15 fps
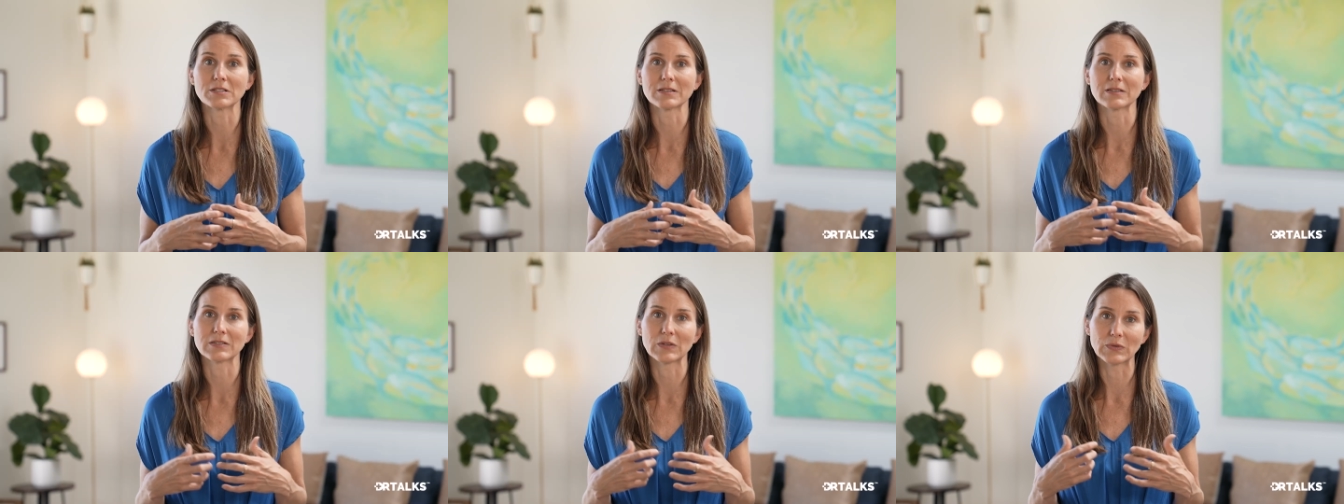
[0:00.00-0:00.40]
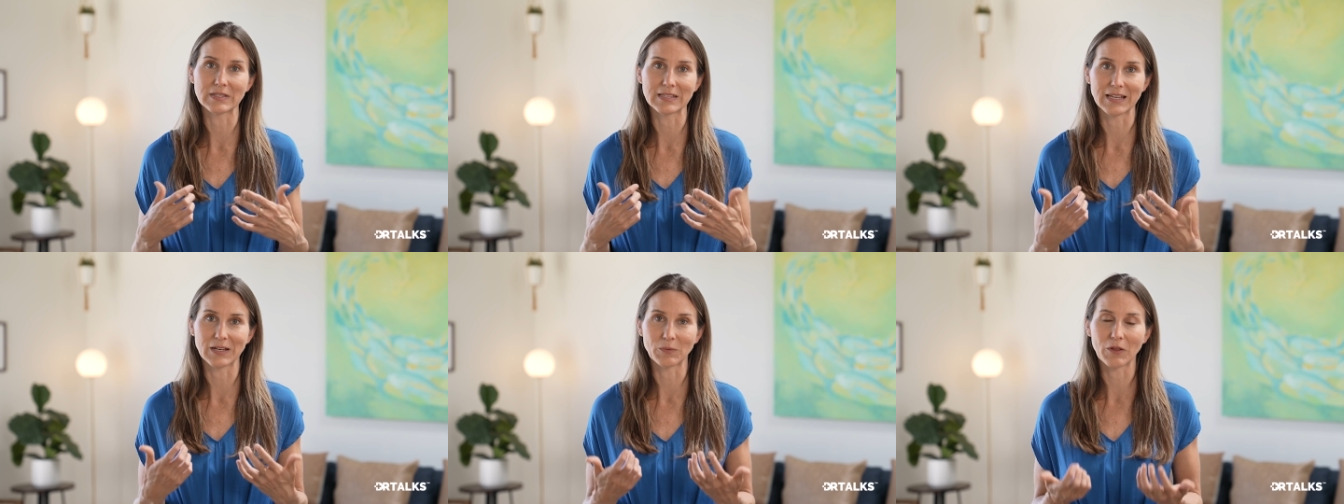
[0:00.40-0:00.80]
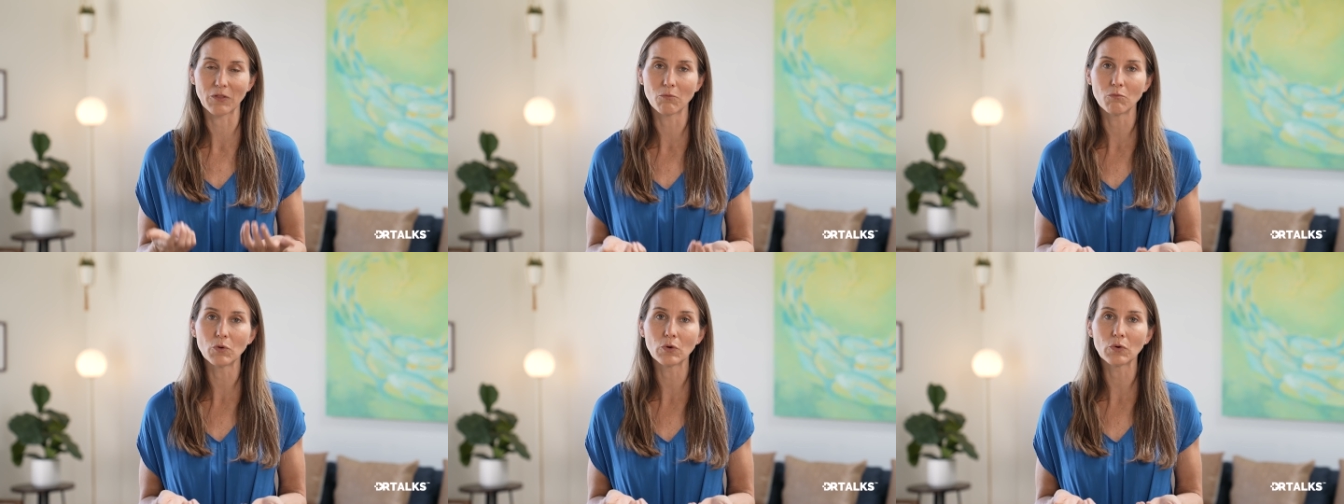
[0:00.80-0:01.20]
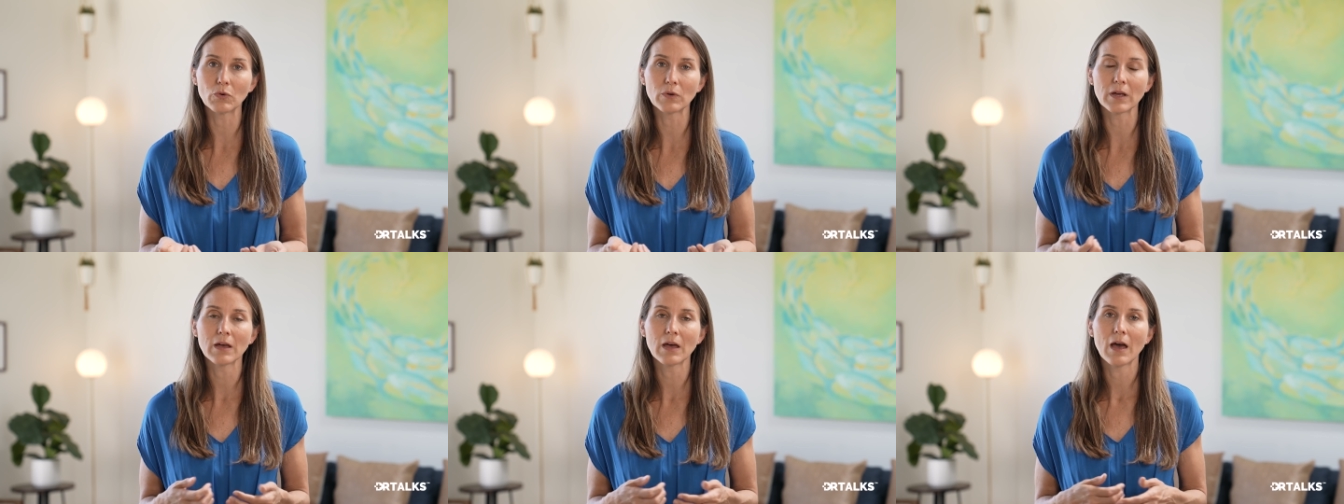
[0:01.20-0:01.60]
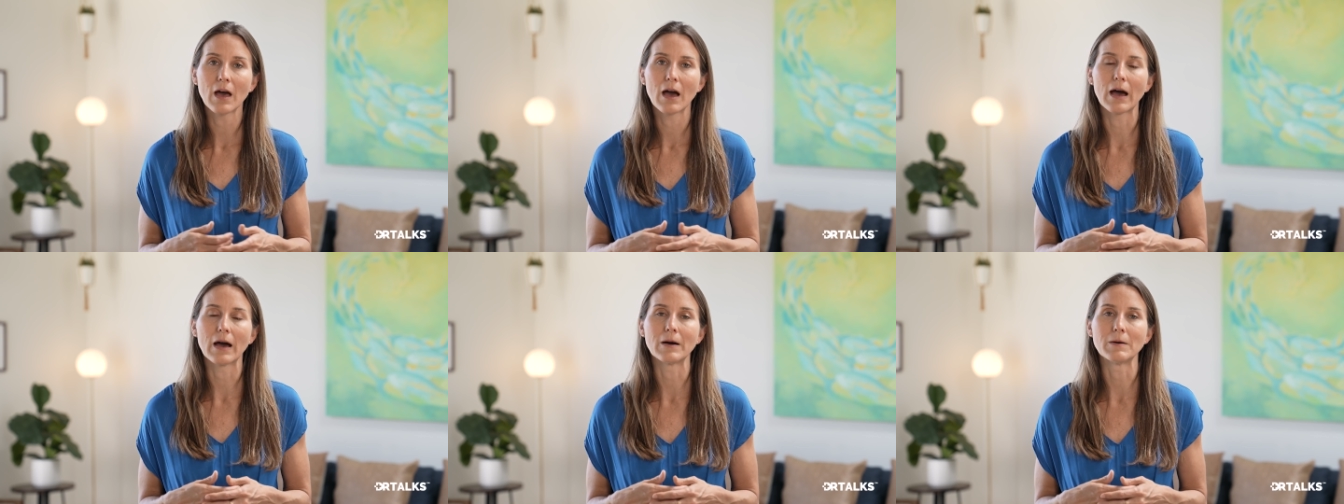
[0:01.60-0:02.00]
is associated with mood
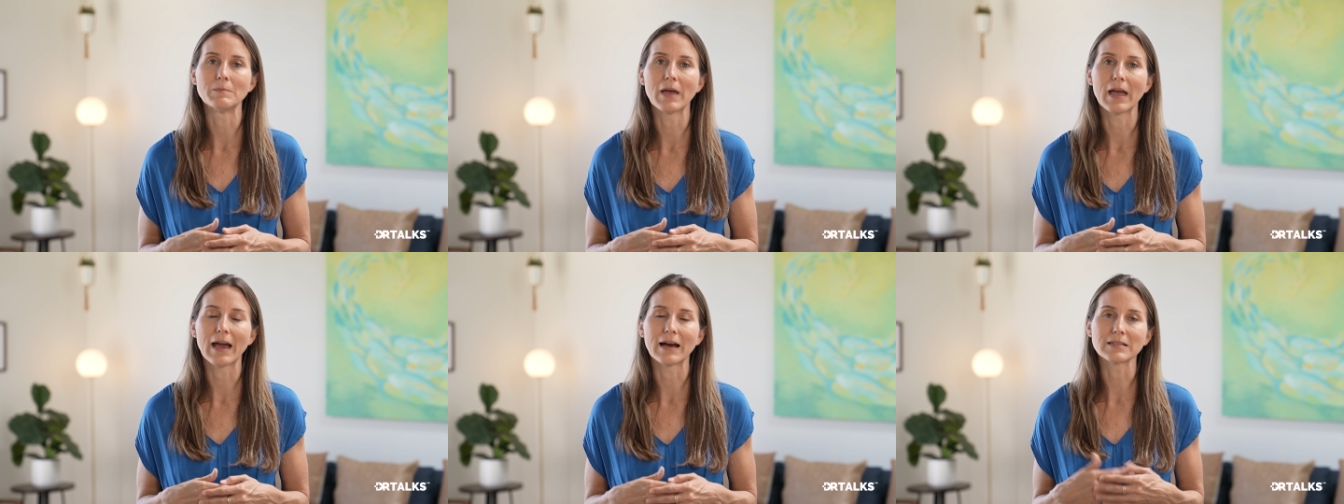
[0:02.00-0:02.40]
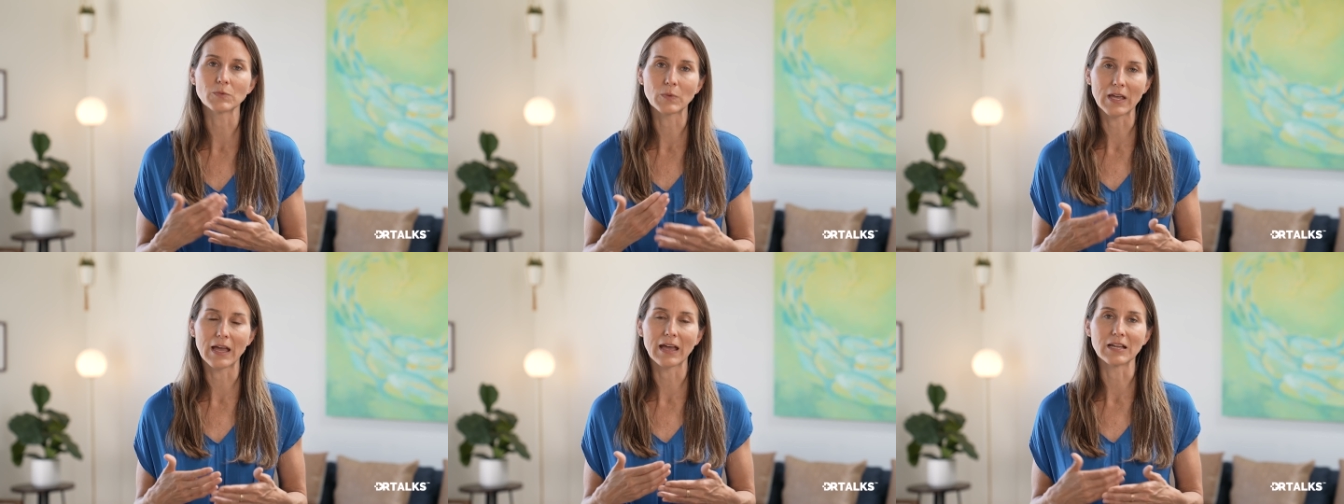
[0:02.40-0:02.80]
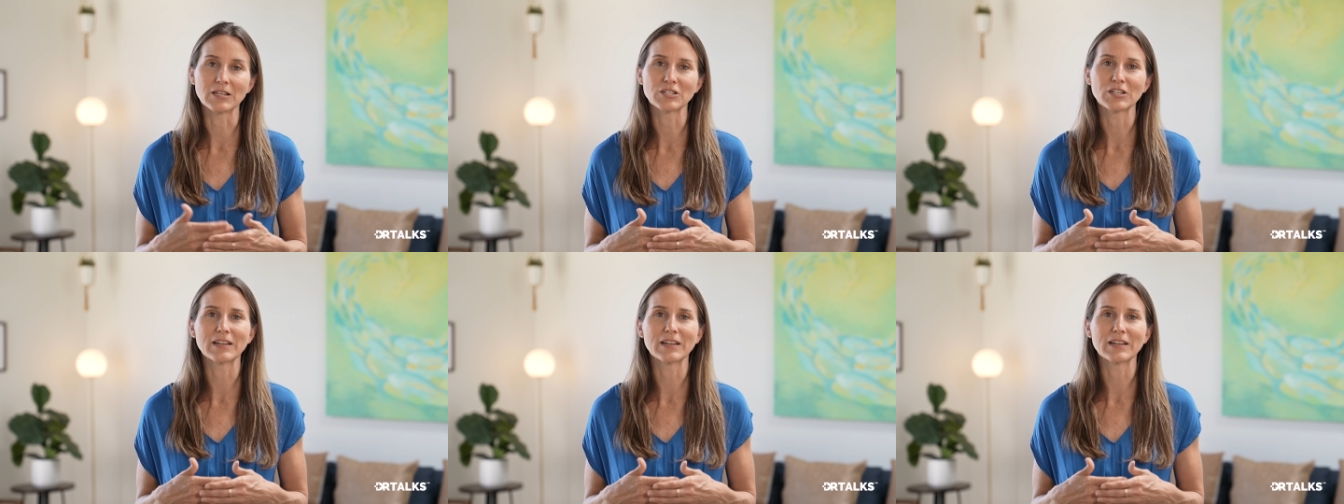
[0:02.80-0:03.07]
as we age.